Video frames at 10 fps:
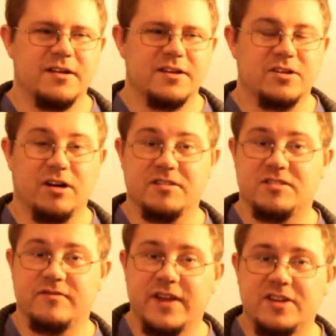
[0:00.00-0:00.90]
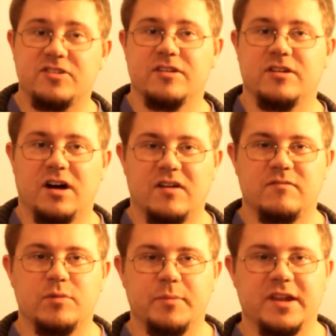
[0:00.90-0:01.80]
conservation of
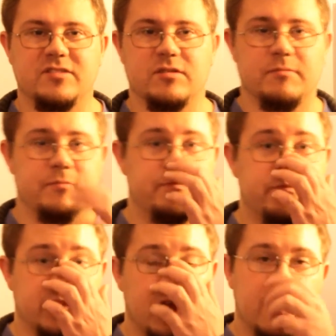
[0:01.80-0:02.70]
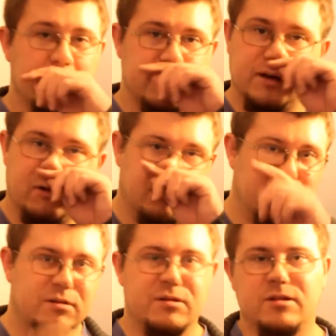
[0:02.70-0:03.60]
momentum. So
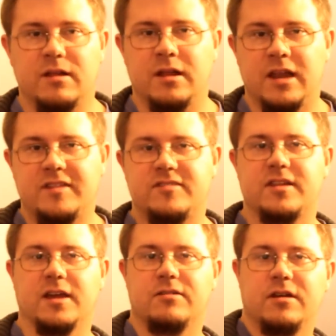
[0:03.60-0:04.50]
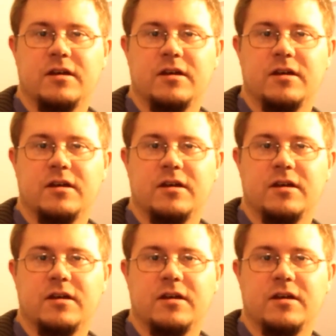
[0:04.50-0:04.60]
let's state,